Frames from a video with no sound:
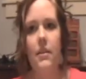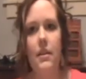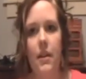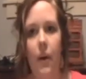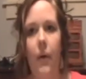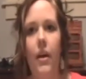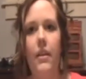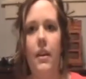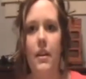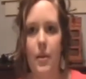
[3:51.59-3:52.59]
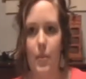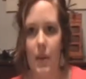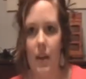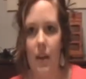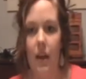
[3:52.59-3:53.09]
You know, are they going to
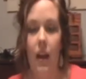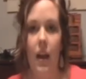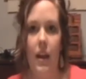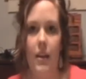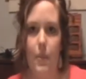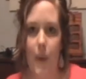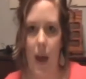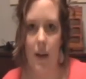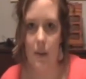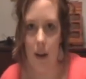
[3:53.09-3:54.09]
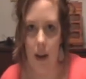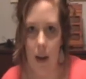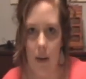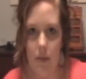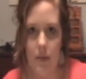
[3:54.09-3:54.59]
be in the
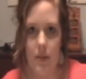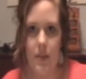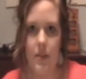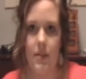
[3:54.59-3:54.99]
background?